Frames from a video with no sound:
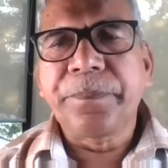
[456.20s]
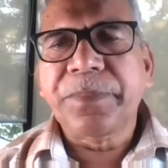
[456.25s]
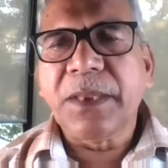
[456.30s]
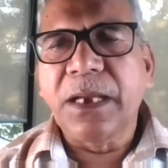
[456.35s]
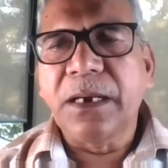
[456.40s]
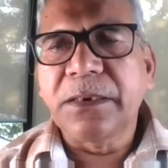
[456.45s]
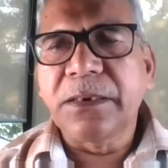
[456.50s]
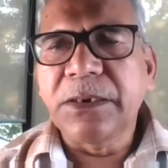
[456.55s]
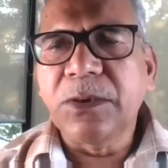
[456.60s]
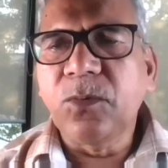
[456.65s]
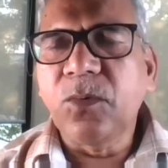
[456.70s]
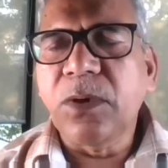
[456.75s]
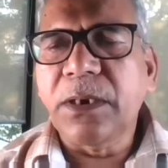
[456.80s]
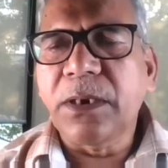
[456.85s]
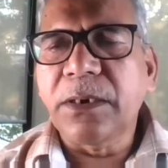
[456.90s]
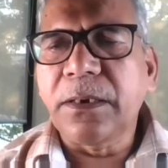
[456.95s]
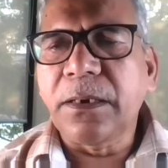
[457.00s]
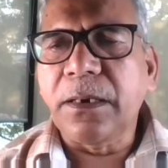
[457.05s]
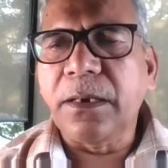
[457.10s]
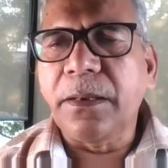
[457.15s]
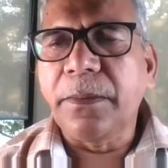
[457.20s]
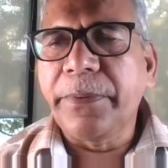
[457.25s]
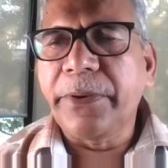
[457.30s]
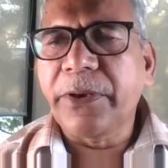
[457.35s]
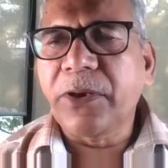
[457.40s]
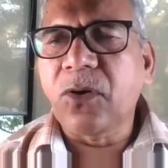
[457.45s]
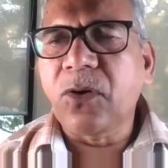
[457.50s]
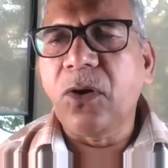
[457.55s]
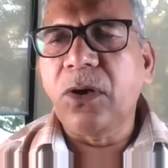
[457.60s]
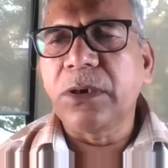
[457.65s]
regular
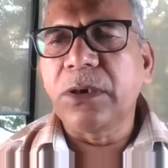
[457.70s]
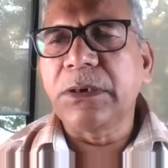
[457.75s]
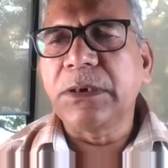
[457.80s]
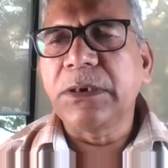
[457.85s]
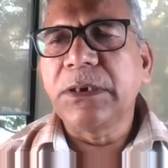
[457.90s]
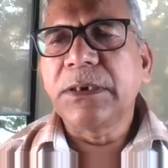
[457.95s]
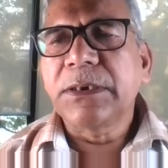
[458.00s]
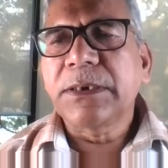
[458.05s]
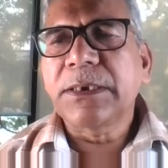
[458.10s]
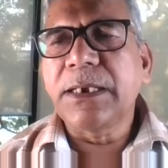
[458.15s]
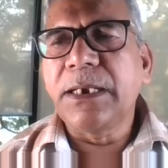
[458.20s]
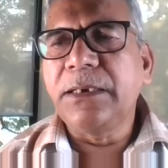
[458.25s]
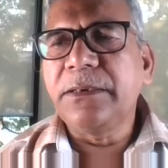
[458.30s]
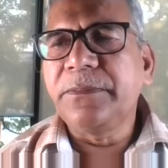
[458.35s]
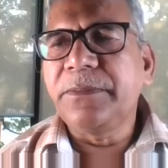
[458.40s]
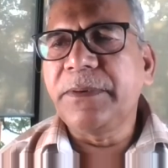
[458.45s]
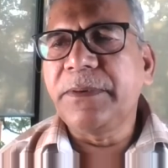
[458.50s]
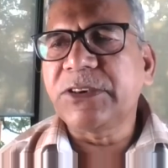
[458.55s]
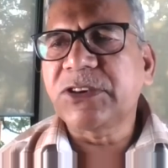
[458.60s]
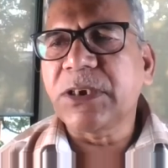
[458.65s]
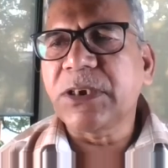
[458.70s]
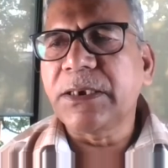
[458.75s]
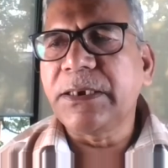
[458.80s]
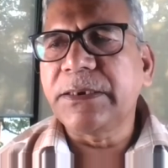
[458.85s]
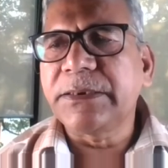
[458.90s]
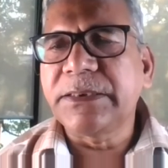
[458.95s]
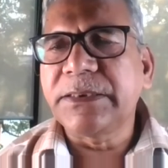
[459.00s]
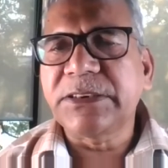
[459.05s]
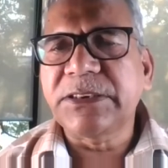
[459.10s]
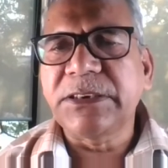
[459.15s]
recon calibration
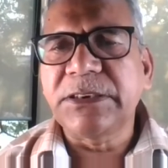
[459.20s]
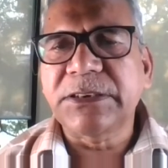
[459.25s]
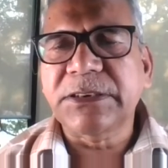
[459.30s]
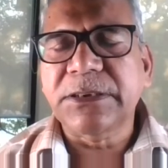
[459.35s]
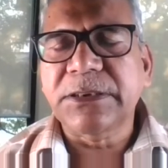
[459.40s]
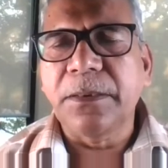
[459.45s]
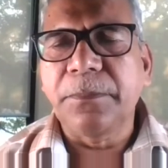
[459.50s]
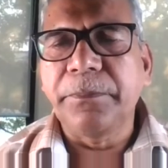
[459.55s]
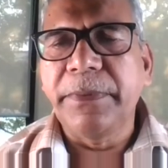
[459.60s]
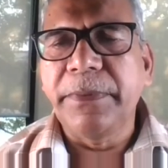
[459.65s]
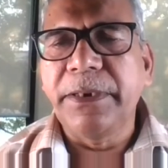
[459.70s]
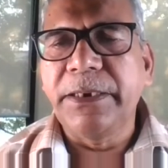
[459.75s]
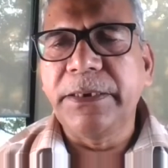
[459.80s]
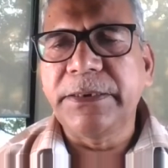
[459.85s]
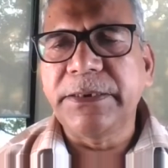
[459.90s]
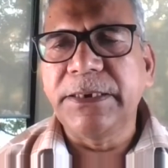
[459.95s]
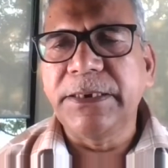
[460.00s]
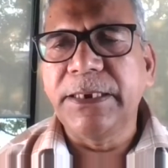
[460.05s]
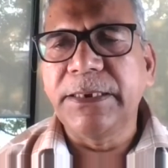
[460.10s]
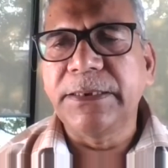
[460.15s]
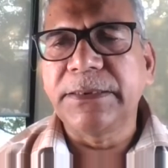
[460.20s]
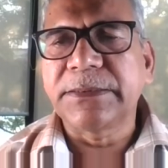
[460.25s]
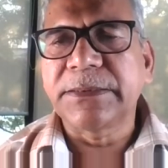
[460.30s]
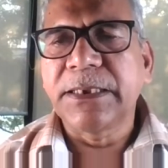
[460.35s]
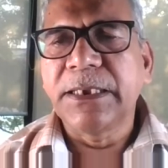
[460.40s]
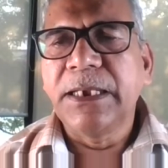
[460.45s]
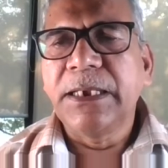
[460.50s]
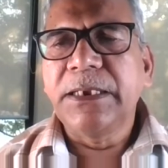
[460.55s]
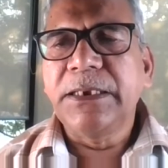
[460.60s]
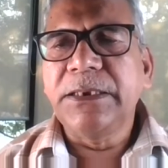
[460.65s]
and the system maintenance.
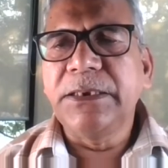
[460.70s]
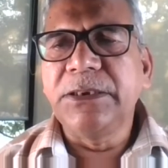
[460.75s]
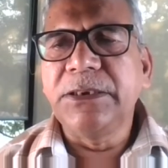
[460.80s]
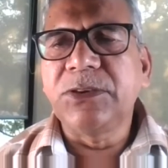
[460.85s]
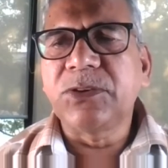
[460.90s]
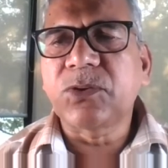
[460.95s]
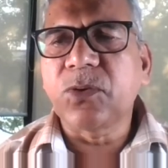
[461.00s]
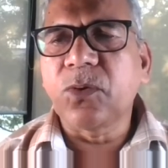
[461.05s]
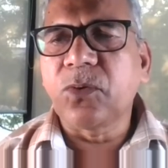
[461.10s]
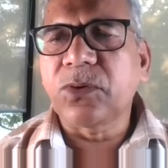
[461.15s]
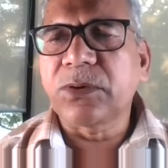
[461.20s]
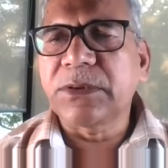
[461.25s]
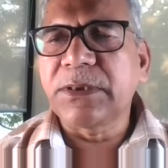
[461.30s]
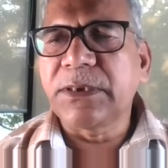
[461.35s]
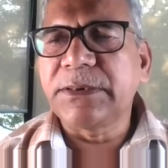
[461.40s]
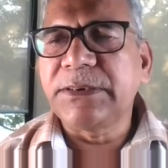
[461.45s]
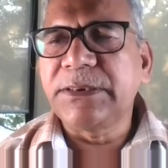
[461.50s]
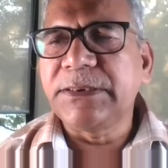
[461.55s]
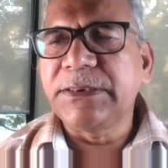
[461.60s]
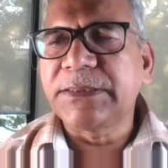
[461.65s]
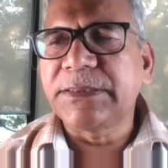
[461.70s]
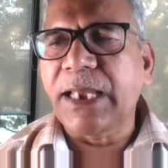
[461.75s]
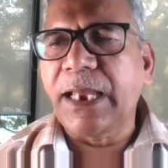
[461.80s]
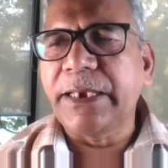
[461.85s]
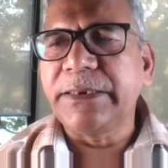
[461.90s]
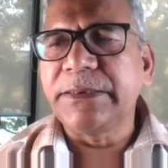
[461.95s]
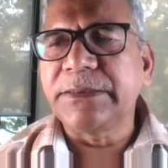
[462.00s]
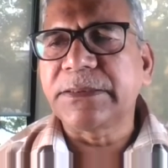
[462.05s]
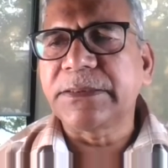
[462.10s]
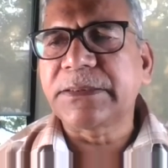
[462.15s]
Ensure the
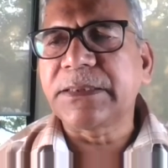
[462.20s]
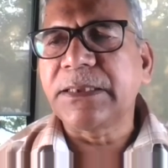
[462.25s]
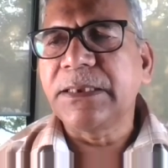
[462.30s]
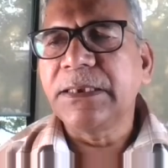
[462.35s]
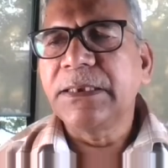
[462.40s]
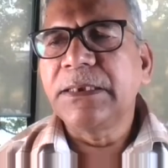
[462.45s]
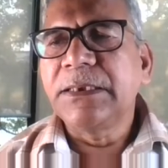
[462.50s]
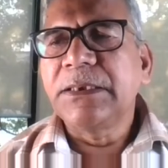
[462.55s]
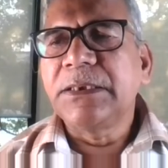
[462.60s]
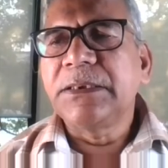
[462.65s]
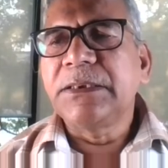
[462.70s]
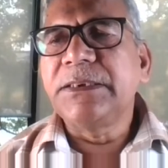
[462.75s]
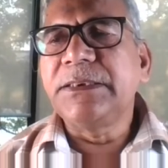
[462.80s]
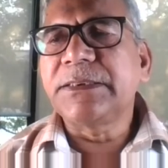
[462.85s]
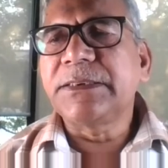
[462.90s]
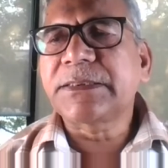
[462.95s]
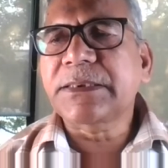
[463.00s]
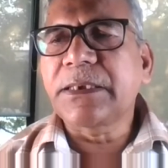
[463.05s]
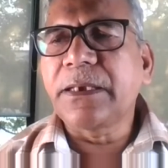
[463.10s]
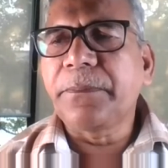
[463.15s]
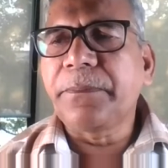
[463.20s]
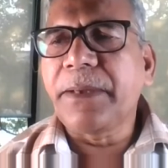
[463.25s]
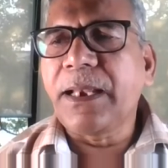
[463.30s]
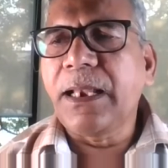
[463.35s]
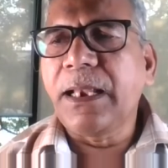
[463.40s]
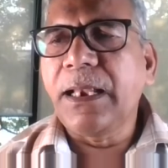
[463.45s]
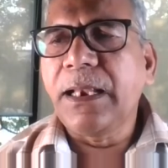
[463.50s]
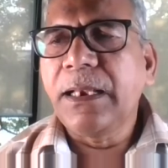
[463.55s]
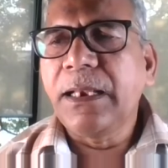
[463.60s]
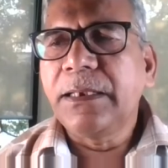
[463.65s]
designs
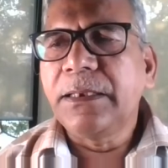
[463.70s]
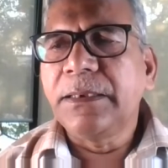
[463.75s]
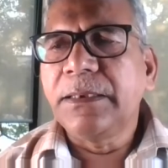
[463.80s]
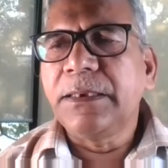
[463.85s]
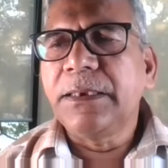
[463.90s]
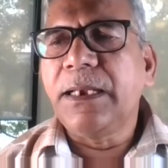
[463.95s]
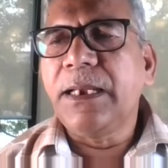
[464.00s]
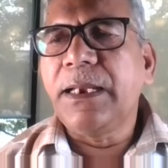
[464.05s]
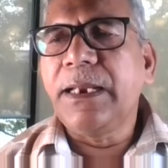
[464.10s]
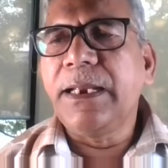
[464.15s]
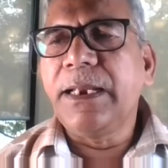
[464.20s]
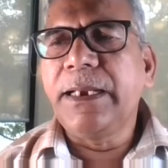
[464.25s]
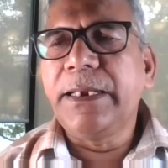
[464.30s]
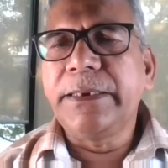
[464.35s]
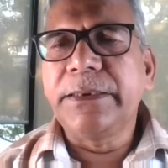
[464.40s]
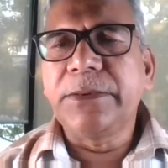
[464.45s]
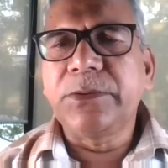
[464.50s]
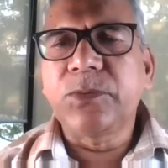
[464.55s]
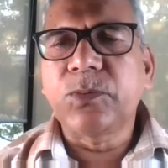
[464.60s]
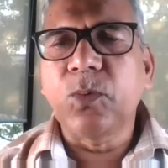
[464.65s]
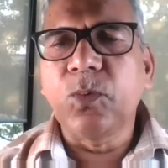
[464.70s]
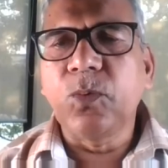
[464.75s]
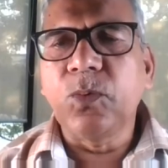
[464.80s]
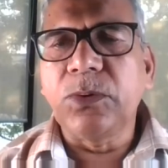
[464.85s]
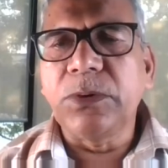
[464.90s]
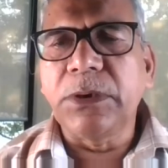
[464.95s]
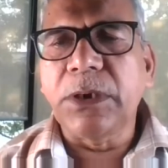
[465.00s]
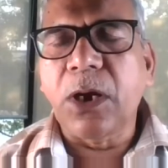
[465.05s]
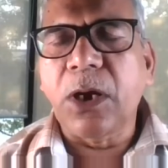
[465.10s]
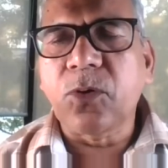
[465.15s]
scalable and to
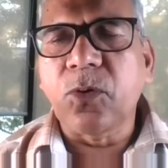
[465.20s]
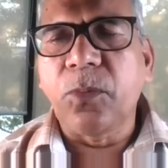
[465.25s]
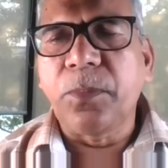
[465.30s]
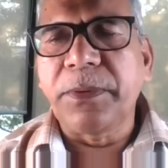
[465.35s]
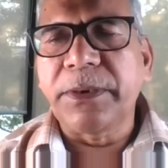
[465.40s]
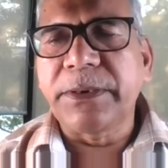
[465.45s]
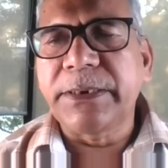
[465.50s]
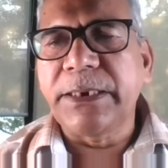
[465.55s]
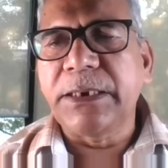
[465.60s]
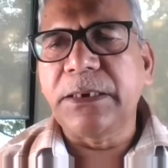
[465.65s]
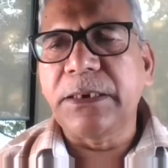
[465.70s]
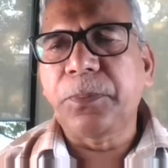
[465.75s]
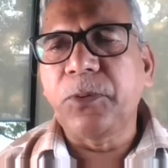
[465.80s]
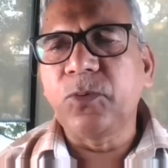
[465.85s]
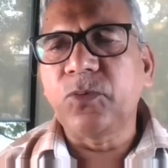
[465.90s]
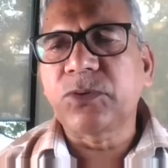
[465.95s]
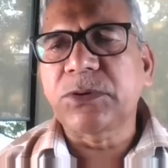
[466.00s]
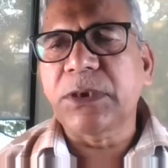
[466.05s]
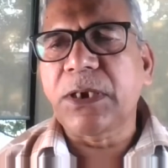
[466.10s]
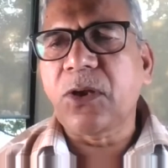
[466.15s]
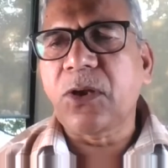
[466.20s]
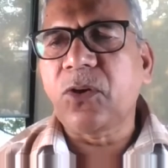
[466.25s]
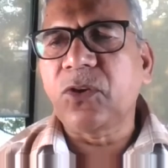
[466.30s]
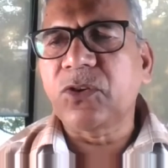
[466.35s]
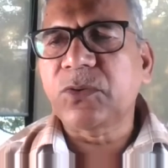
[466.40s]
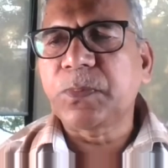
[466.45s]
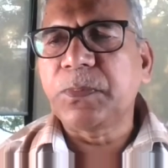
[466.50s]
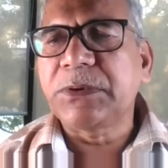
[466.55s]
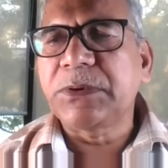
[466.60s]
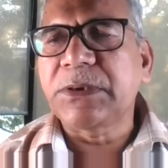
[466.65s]
accommodate future
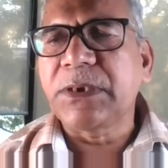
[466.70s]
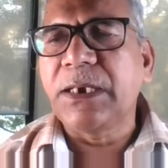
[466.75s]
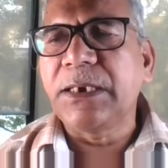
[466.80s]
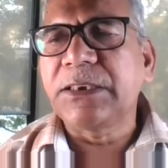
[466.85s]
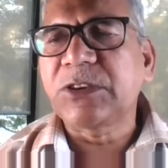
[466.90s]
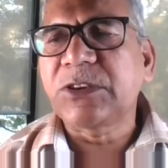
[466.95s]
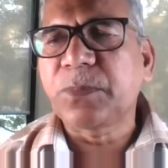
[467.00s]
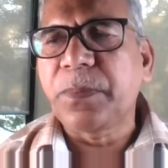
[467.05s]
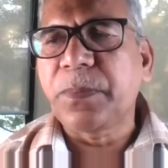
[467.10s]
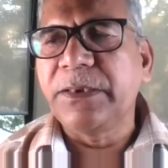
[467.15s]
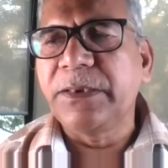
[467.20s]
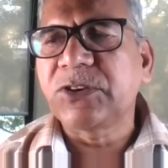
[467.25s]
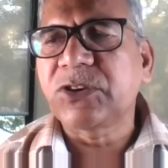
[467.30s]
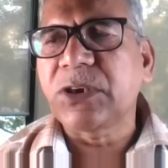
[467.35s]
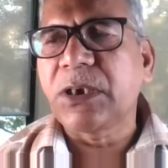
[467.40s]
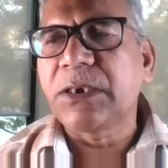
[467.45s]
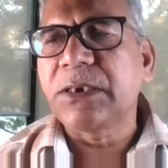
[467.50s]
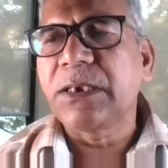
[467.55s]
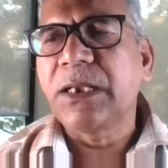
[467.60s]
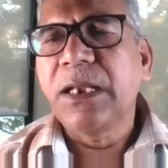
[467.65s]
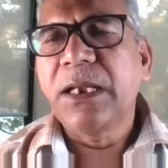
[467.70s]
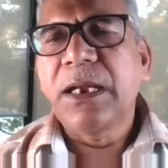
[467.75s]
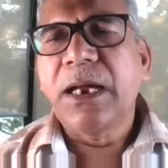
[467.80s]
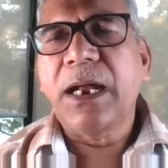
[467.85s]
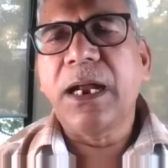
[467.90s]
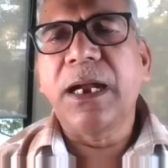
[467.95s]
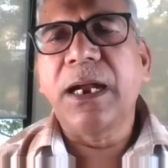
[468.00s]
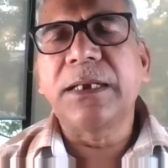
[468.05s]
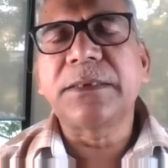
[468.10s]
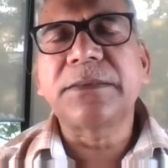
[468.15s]
hospital expansion
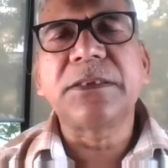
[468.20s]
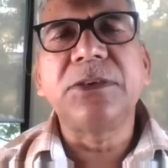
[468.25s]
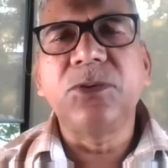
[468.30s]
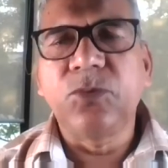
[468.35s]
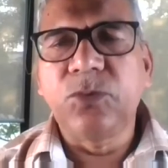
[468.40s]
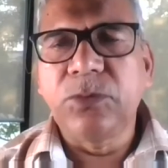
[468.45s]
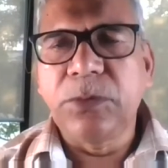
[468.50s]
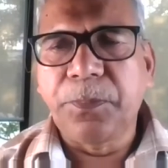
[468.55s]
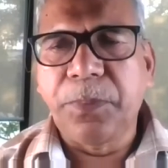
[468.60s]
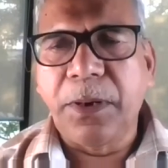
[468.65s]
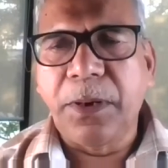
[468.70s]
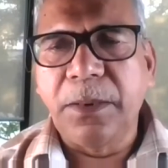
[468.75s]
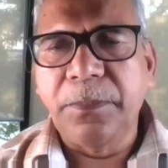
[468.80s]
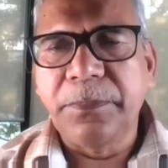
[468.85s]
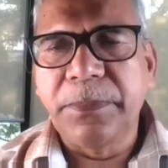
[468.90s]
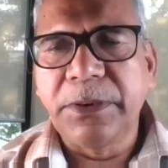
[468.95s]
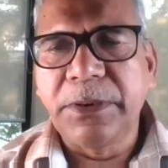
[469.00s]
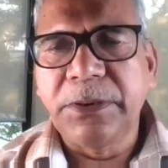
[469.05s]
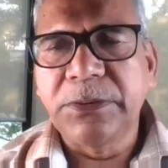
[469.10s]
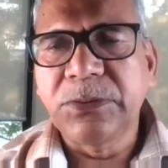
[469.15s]
or the new department.